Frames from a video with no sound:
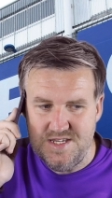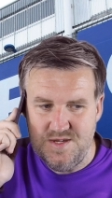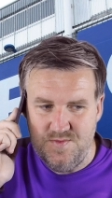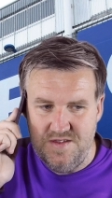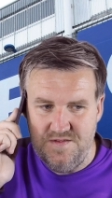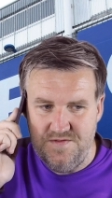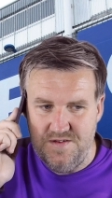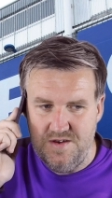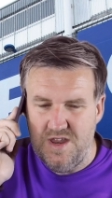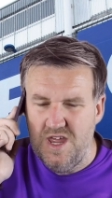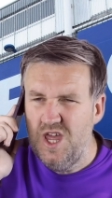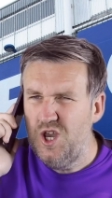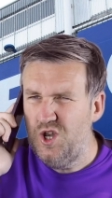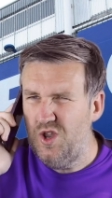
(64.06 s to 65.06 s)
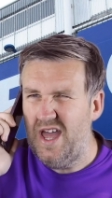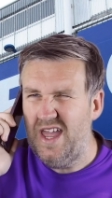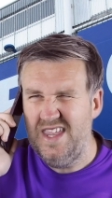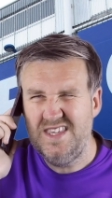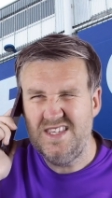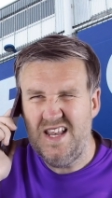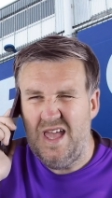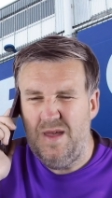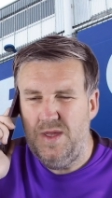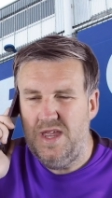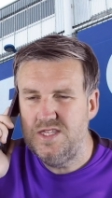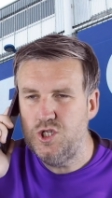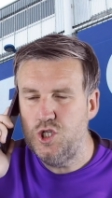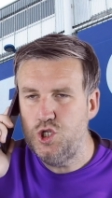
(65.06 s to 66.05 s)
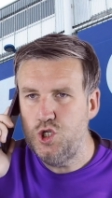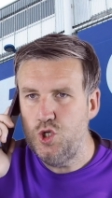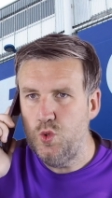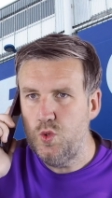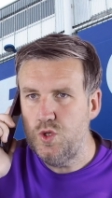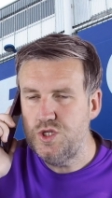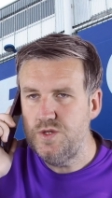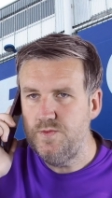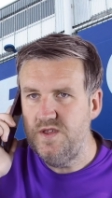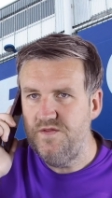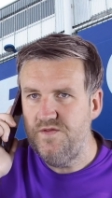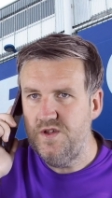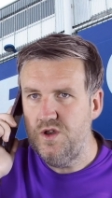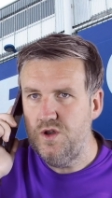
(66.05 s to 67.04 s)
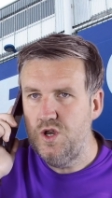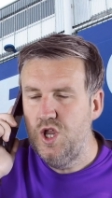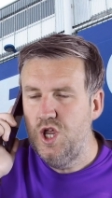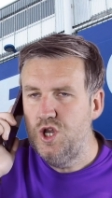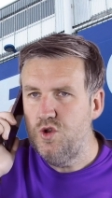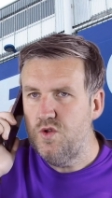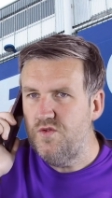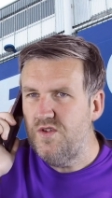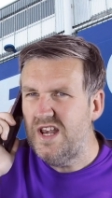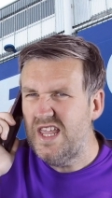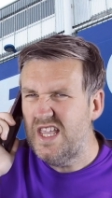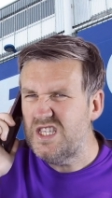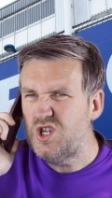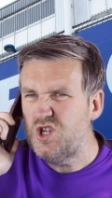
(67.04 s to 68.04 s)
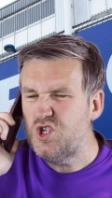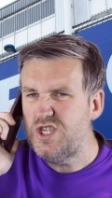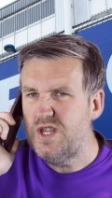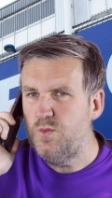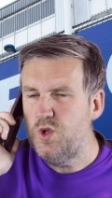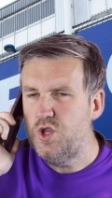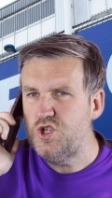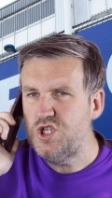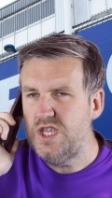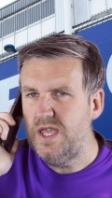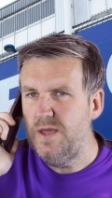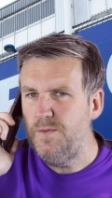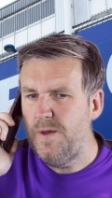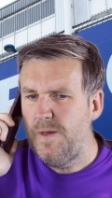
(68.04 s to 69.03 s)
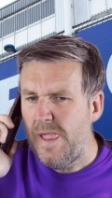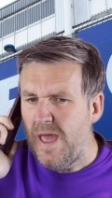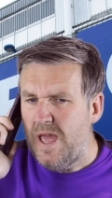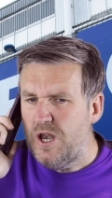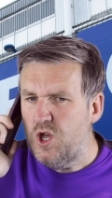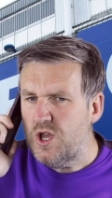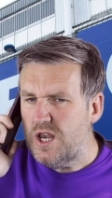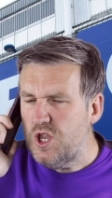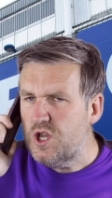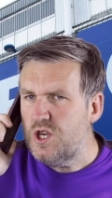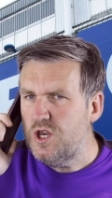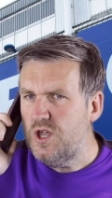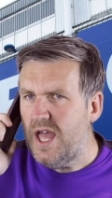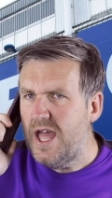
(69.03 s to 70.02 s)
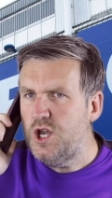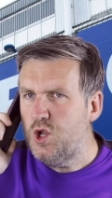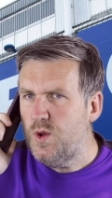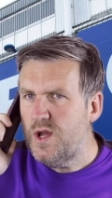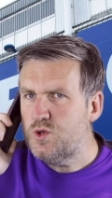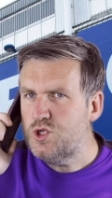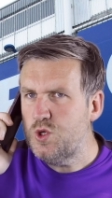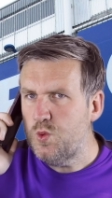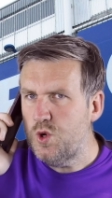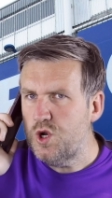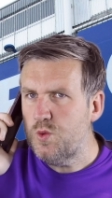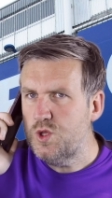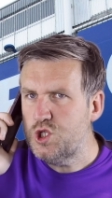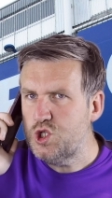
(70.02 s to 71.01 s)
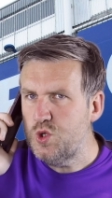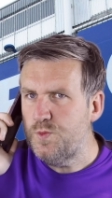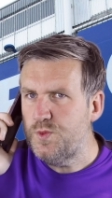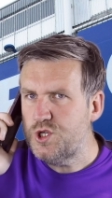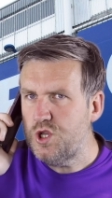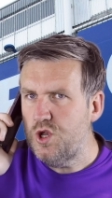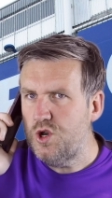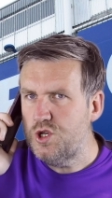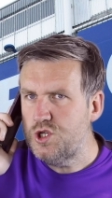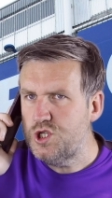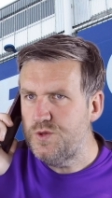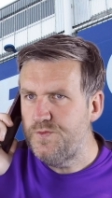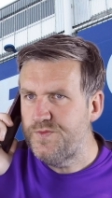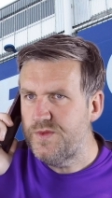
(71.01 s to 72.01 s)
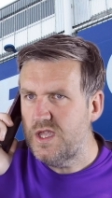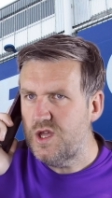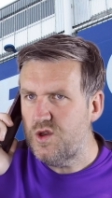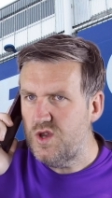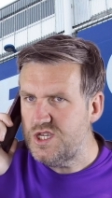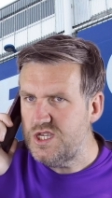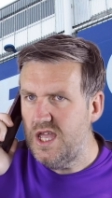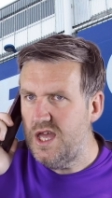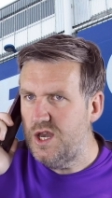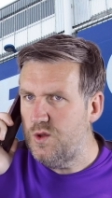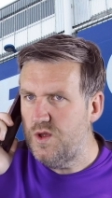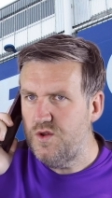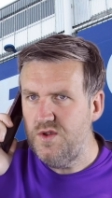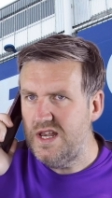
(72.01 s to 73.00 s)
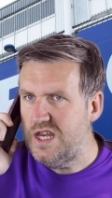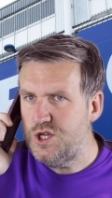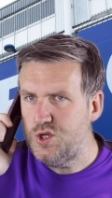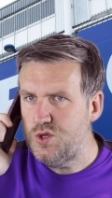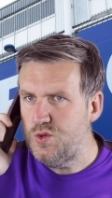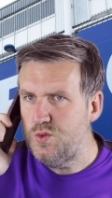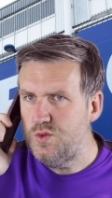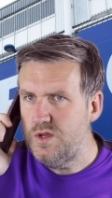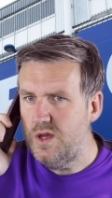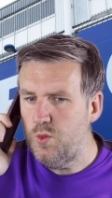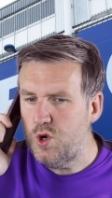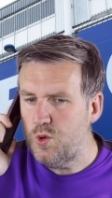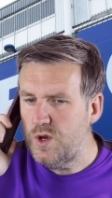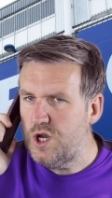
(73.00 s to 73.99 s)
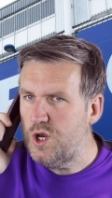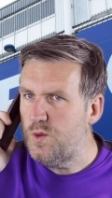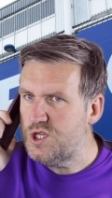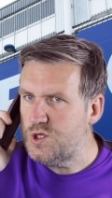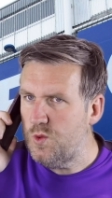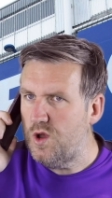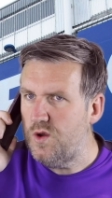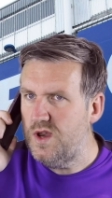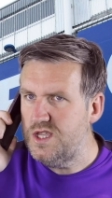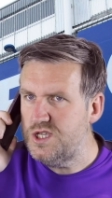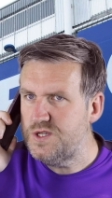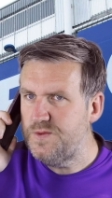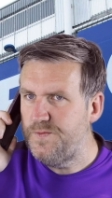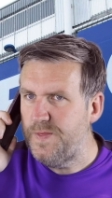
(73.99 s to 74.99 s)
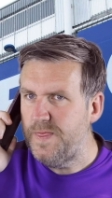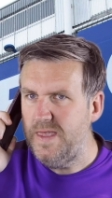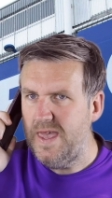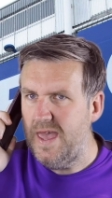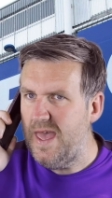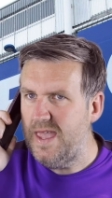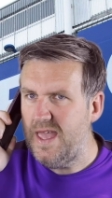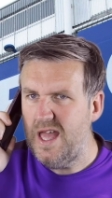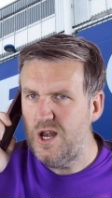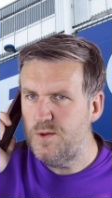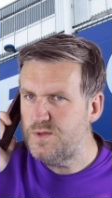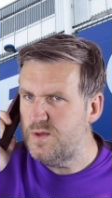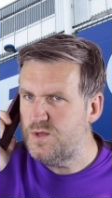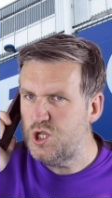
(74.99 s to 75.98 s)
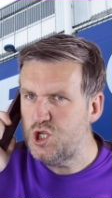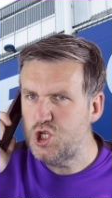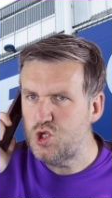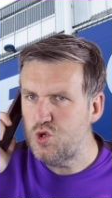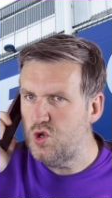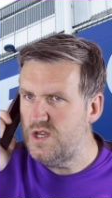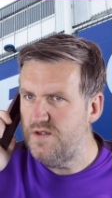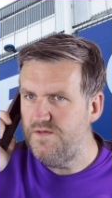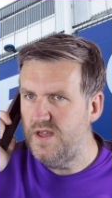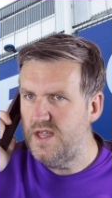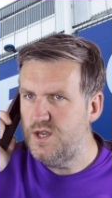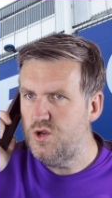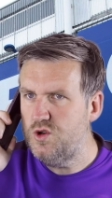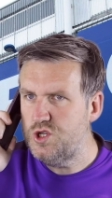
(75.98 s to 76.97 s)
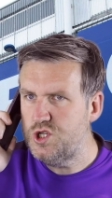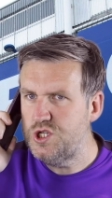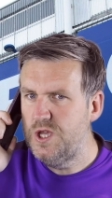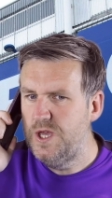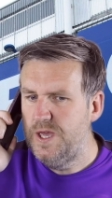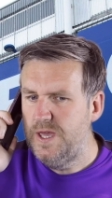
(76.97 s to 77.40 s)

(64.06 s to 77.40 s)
to be fair? Nah, Slabhead's a joke, to be fair. No, really, I understand what you're saying. But look, I know how to work with superstars, Cristiano. I really do. I worked with Luis Suarez. Yeah, I helped him destroy defenders.